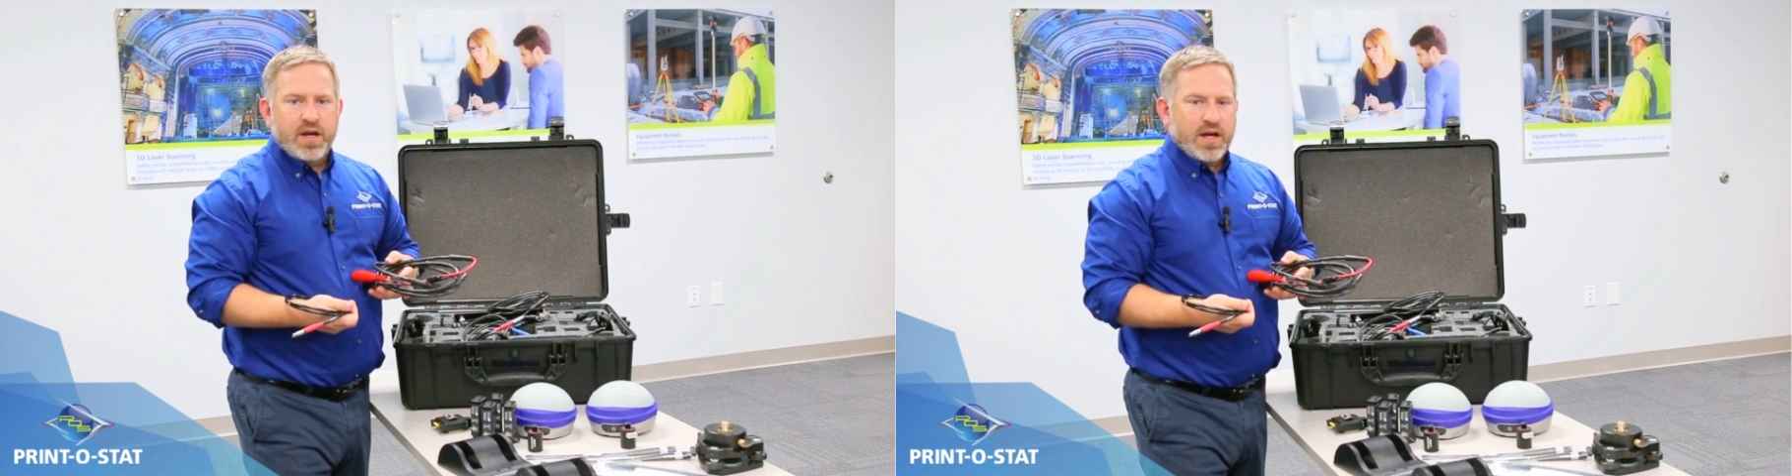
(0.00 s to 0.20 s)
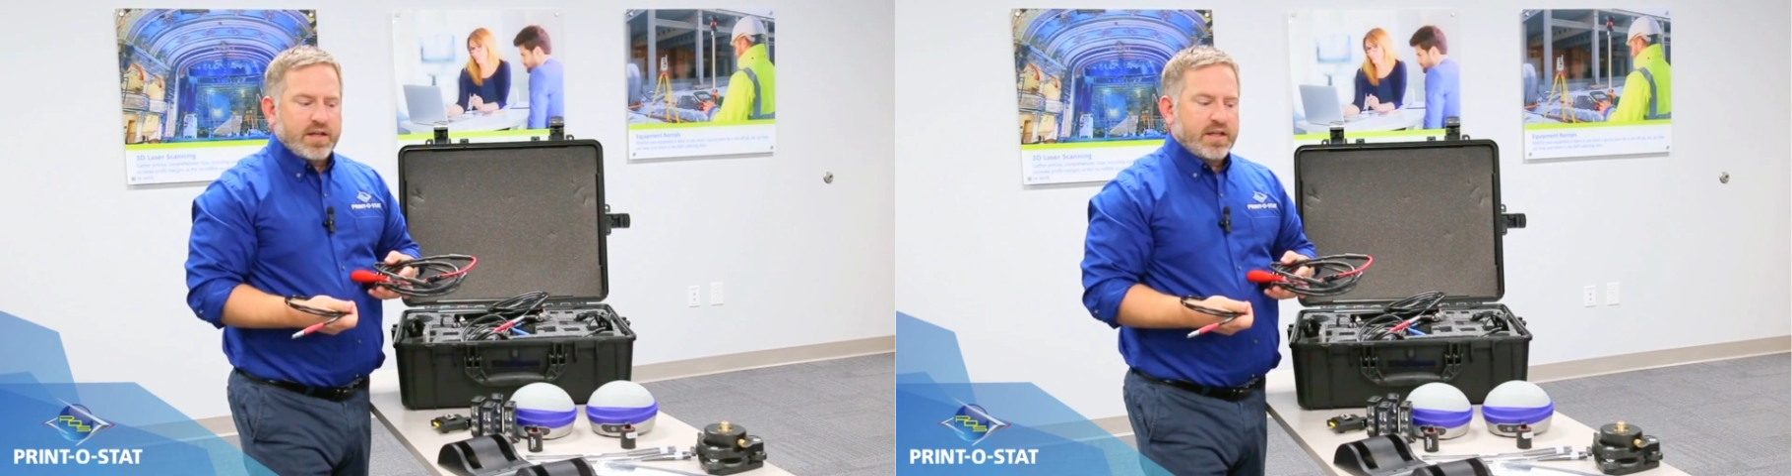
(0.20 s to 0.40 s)

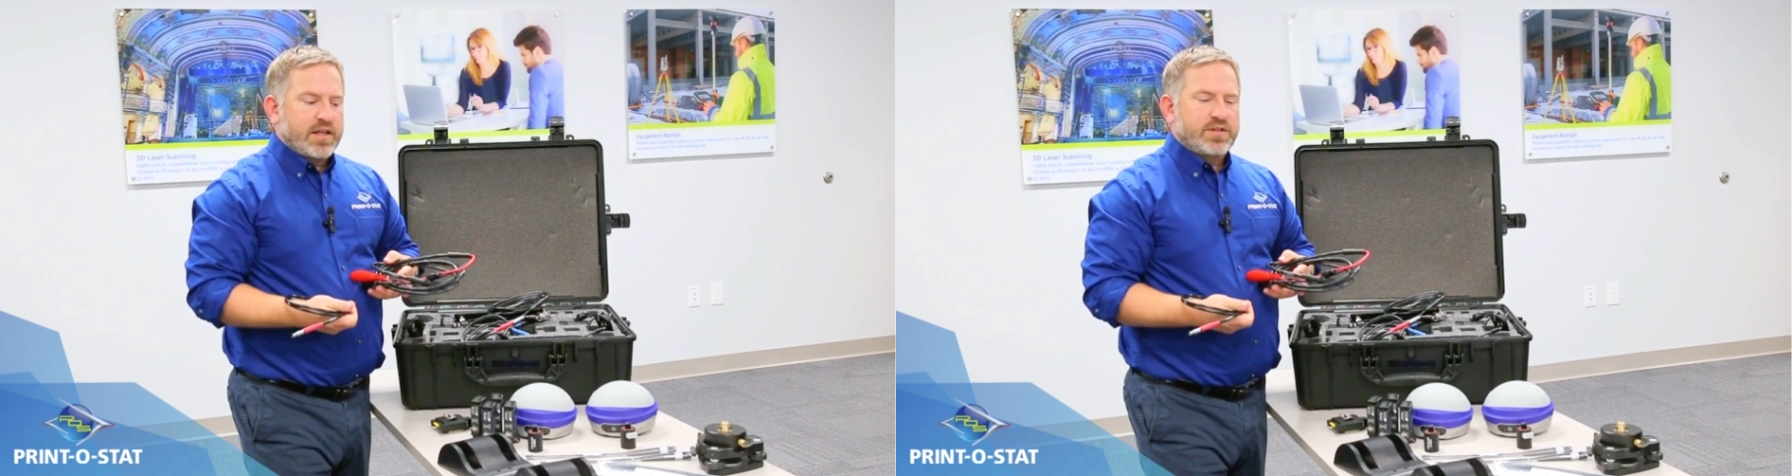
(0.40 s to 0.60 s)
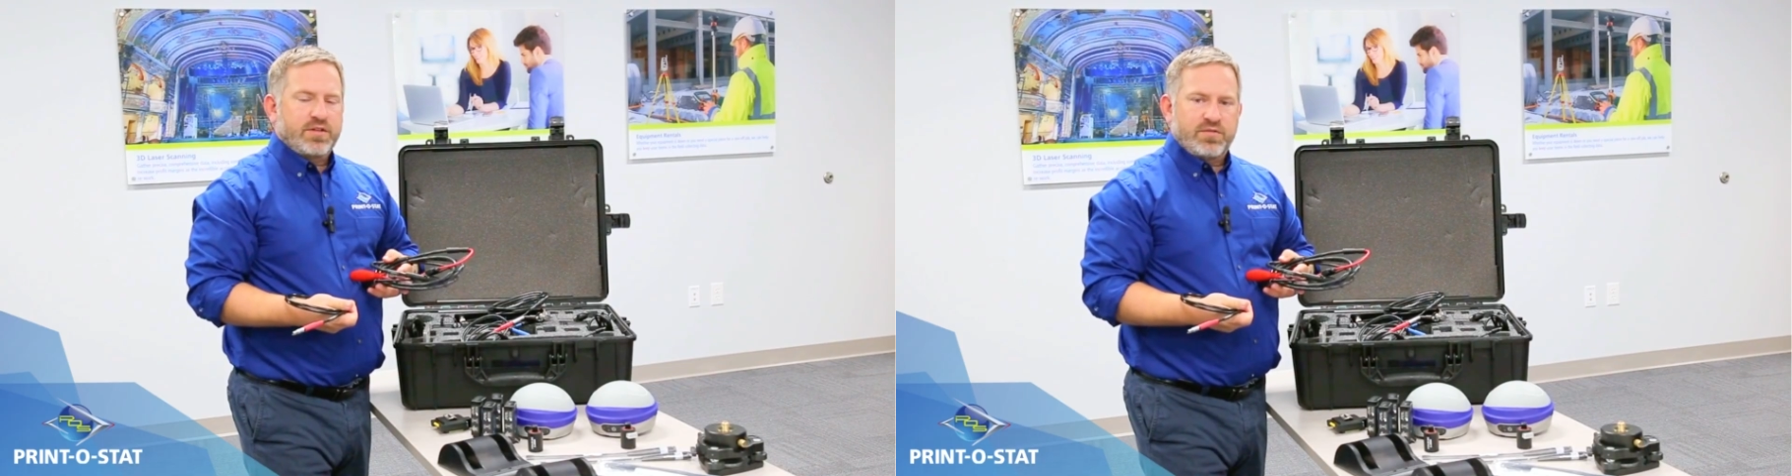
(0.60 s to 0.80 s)
to
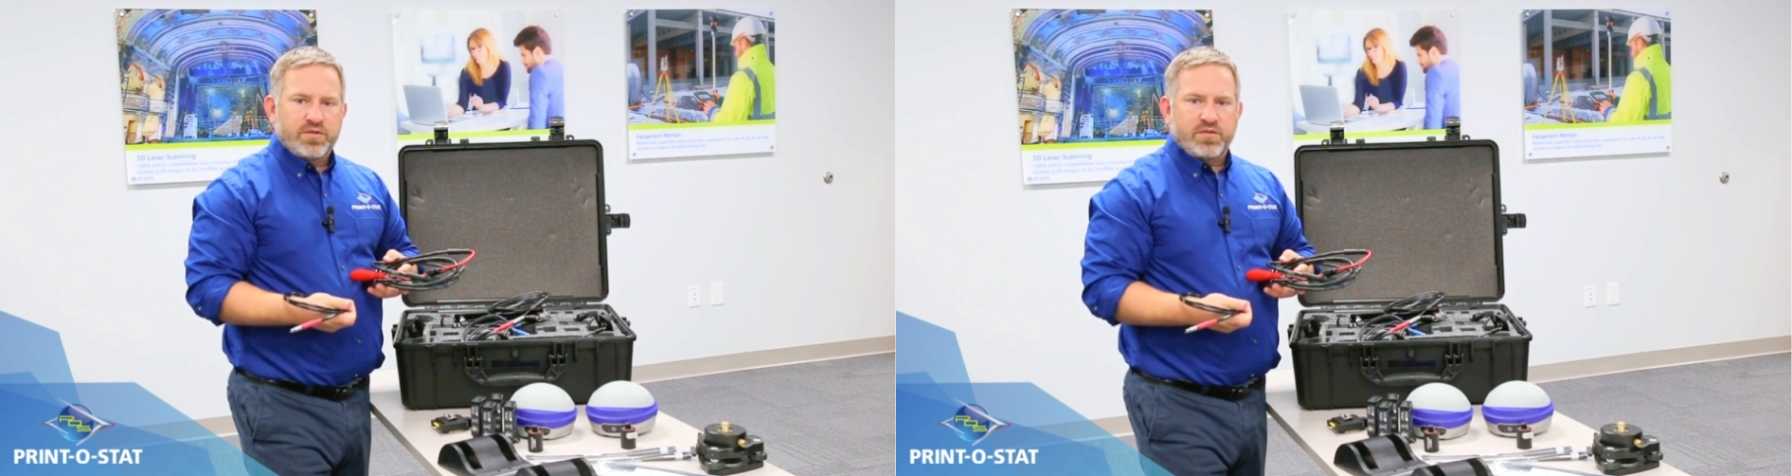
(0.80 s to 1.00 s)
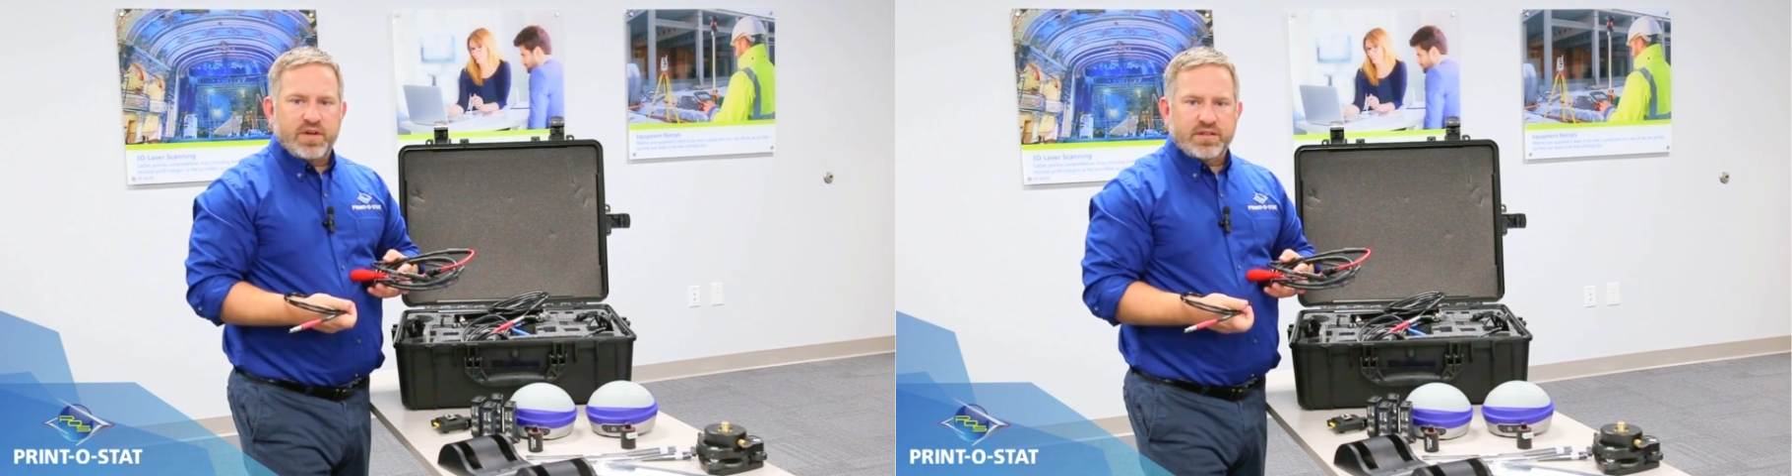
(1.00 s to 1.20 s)
get you
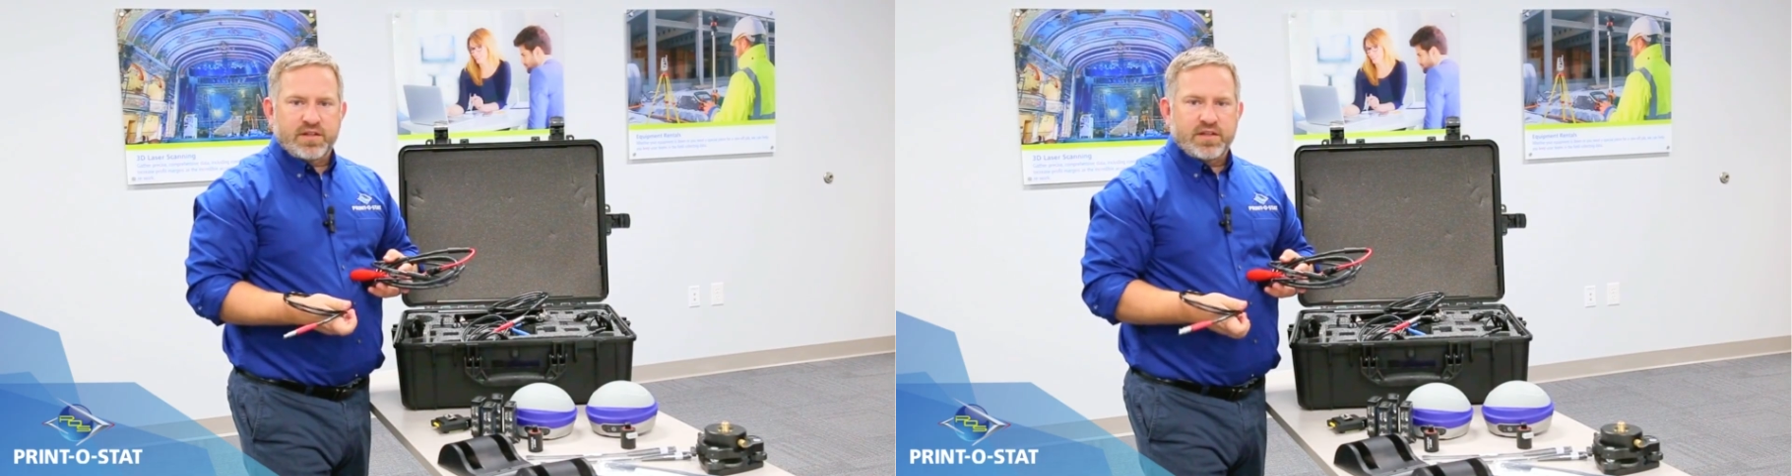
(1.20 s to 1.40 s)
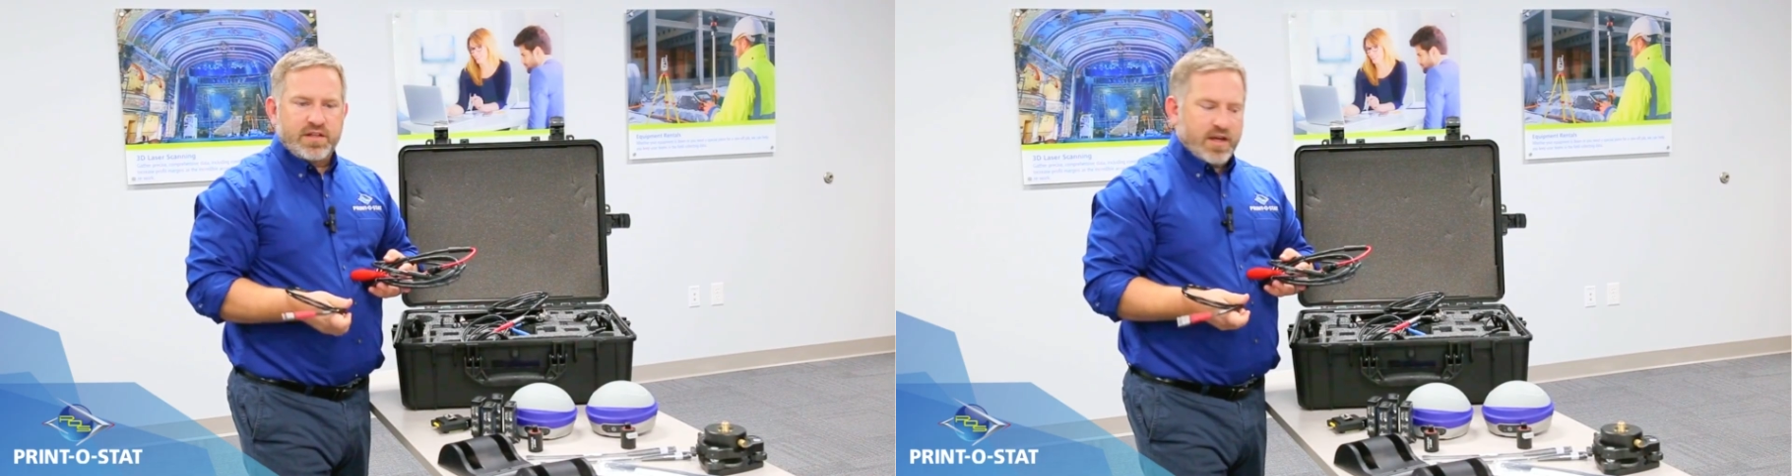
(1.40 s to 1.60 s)
through the rest
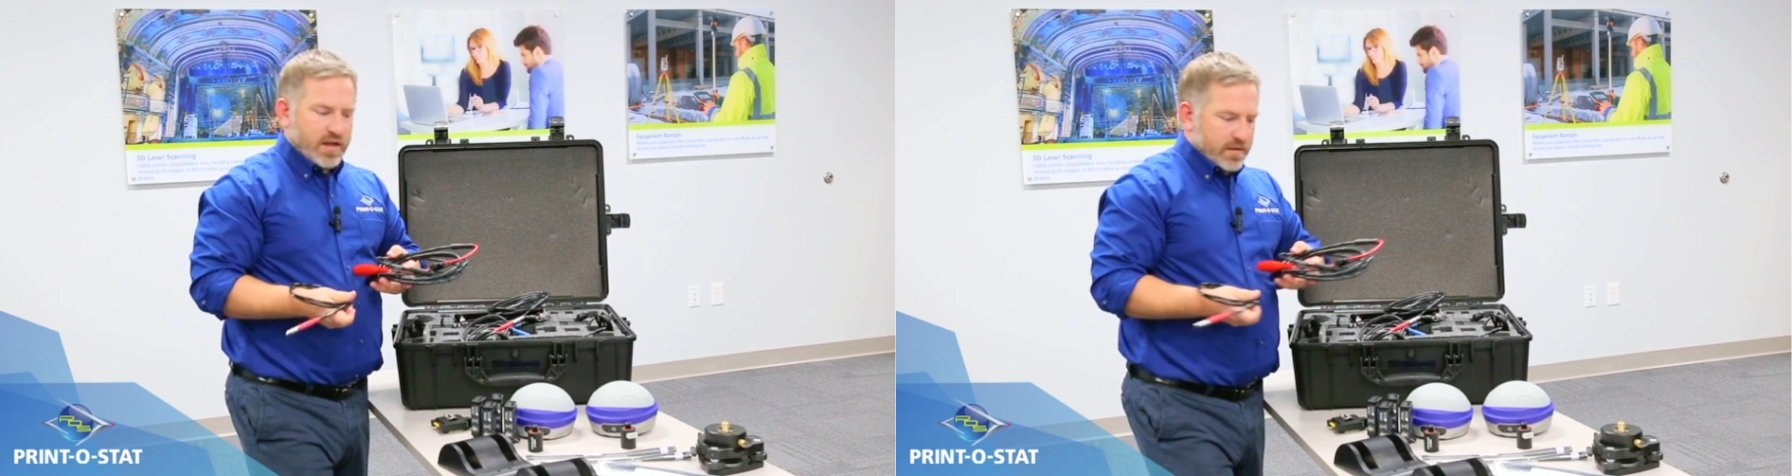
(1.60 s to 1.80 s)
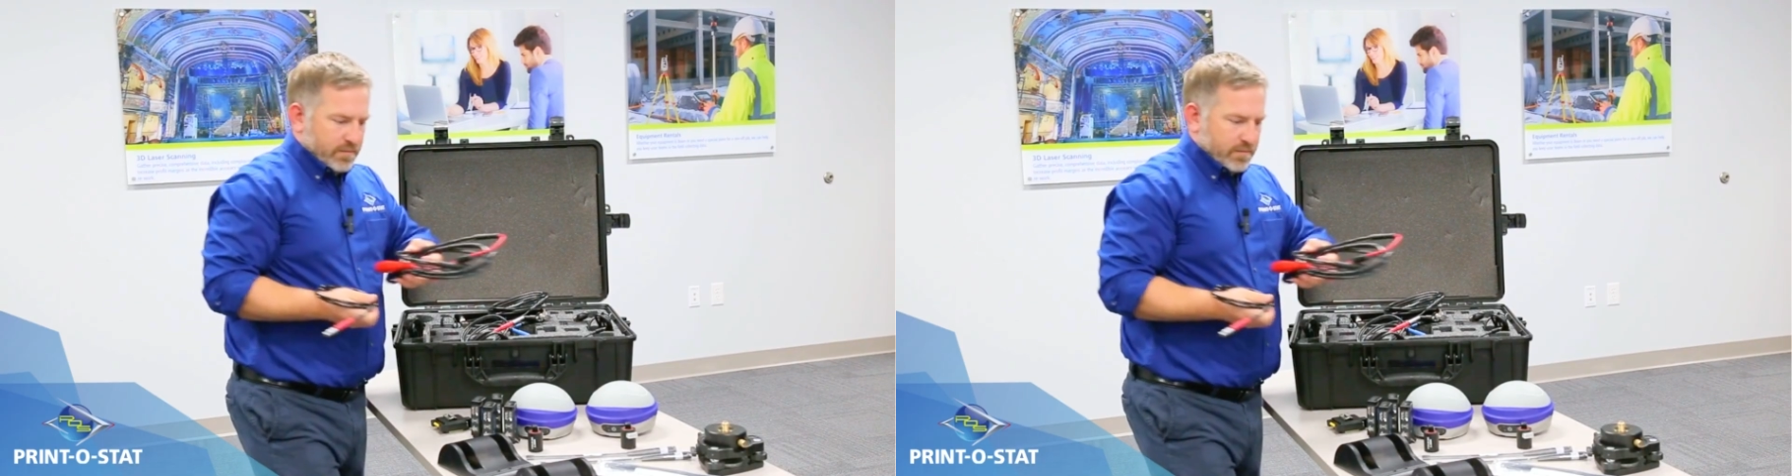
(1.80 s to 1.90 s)
of the day.